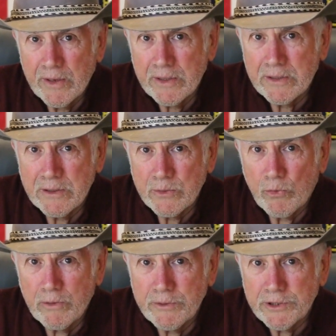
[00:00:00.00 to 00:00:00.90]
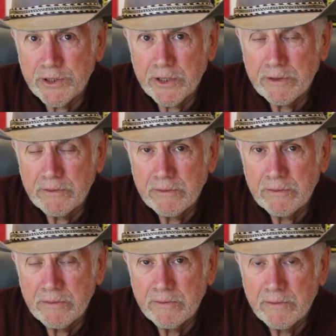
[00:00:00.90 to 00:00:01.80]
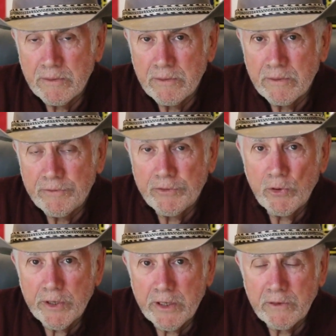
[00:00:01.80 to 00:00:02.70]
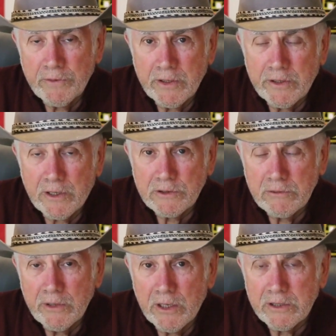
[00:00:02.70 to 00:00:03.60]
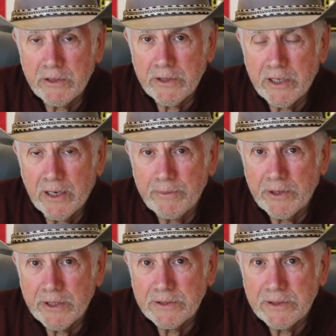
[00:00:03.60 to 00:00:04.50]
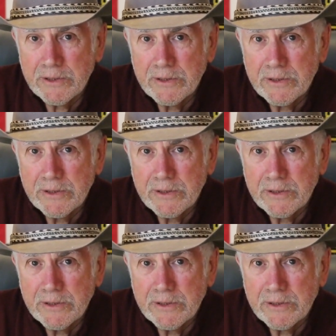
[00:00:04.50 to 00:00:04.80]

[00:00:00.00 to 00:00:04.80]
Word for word: into the war machine, fueling the industrial military complex.